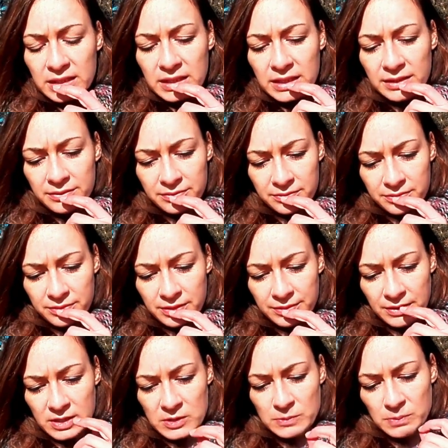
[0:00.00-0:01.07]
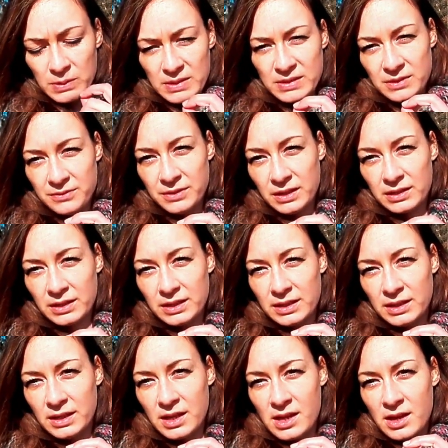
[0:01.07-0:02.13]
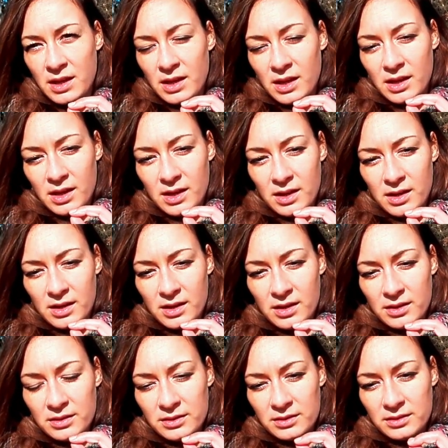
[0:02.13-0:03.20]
if I specifically uh,